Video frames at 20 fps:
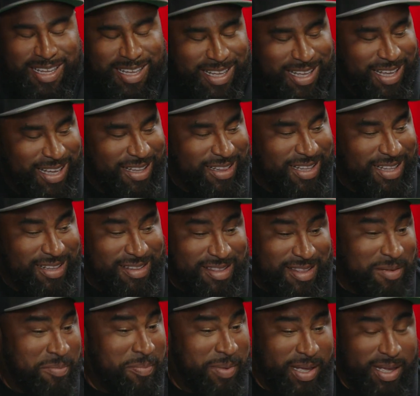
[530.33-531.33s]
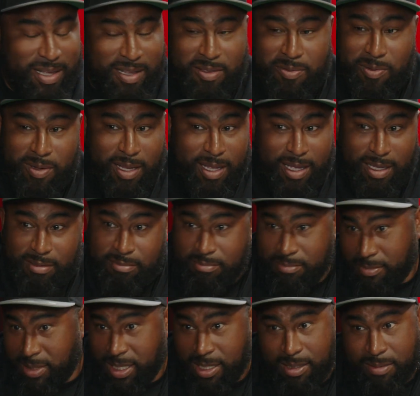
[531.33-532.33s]
And then some banks were like,
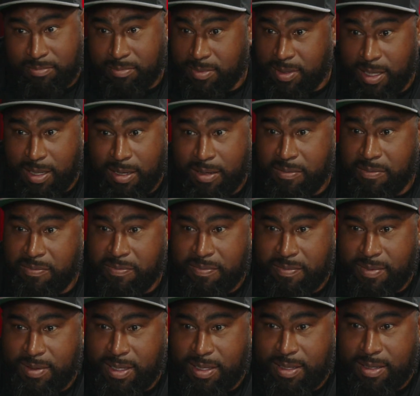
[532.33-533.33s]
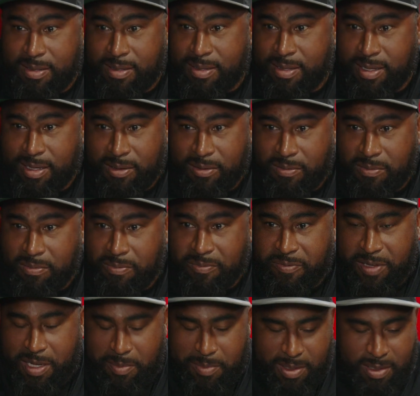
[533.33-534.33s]
they love the single
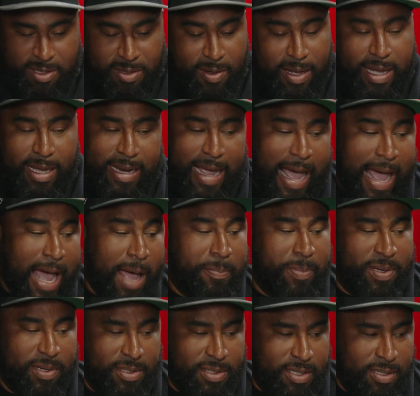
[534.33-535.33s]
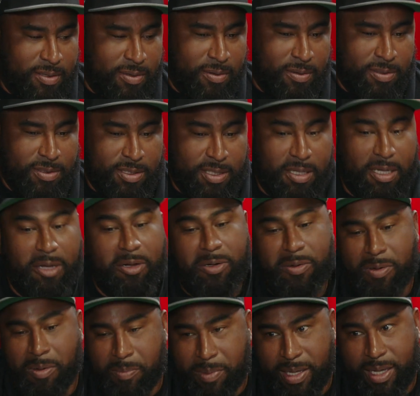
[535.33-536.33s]
family. So I happened to go
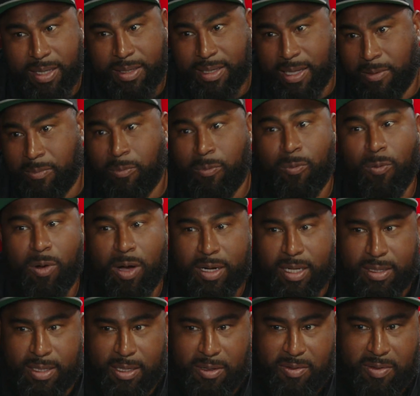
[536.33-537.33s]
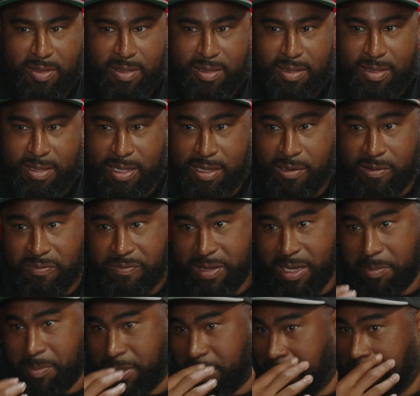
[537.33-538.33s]
to a bank that wanted those single
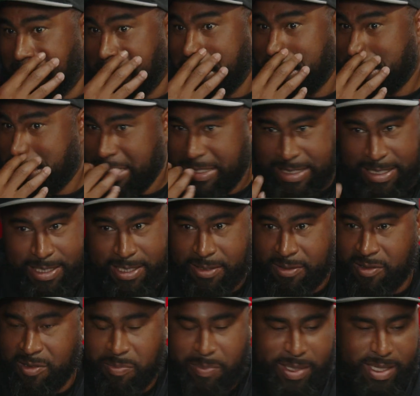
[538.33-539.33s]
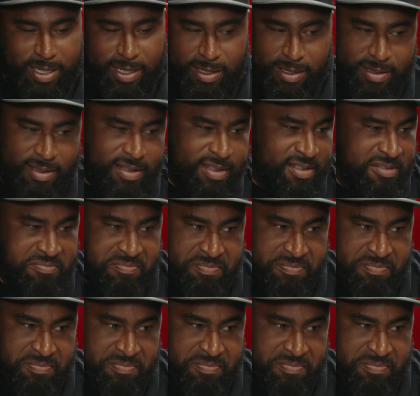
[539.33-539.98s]
family easy deals, because